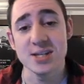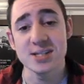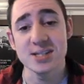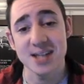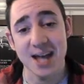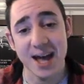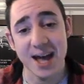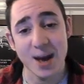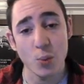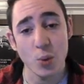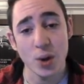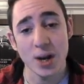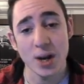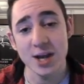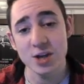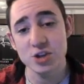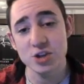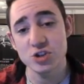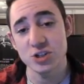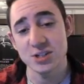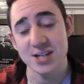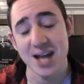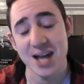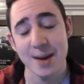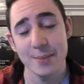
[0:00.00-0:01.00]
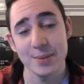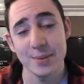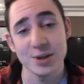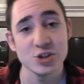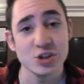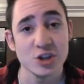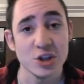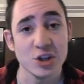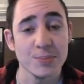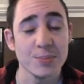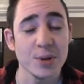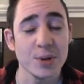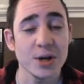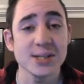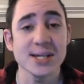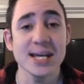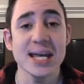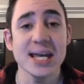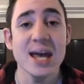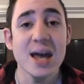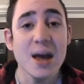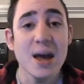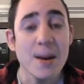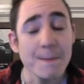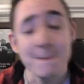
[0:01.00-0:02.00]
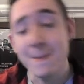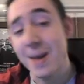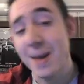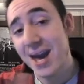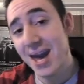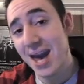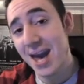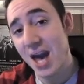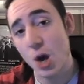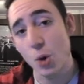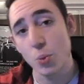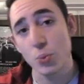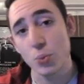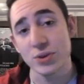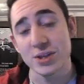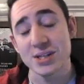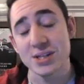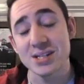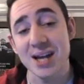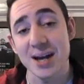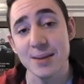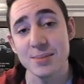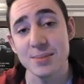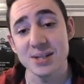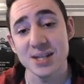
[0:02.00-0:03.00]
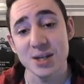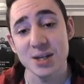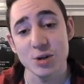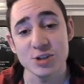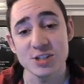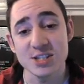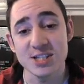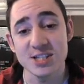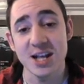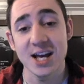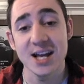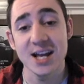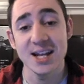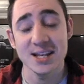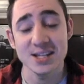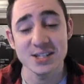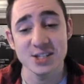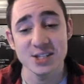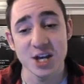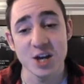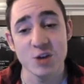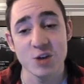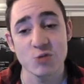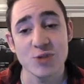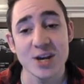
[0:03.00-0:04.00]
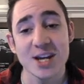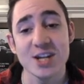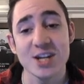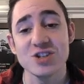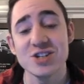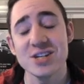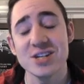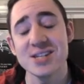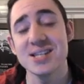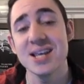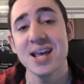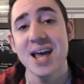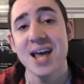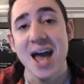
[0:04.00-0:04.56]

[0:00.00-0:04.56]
That one extra damage to the body may help with the time to kill slightly at certain ranges,